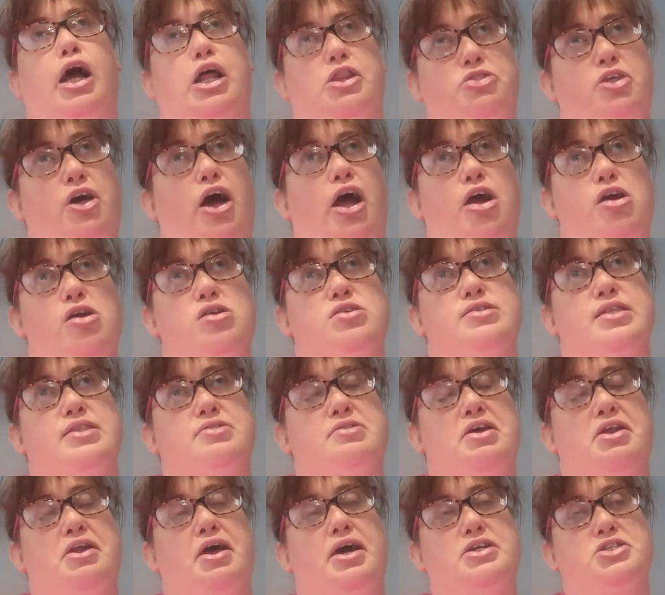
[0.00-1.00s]
those, and
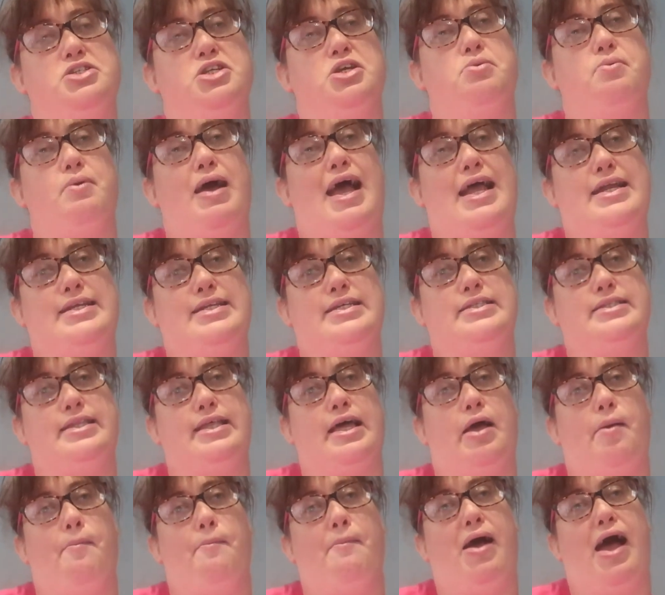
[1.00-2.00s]
then I do edit
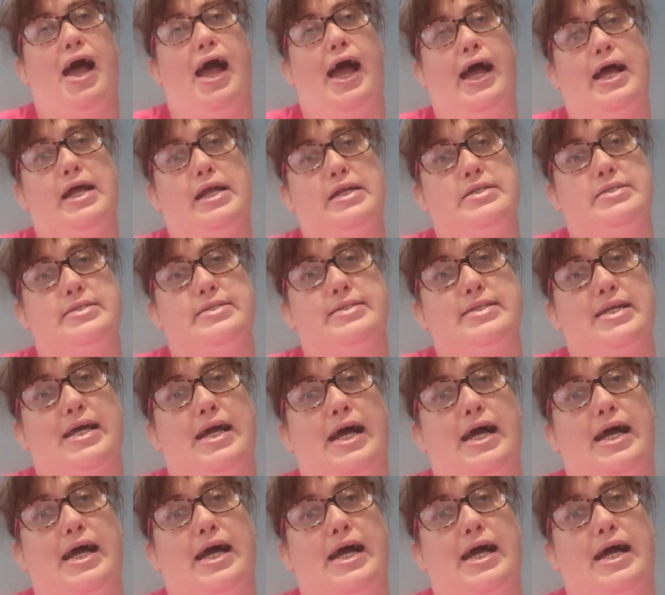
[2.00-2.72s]
them and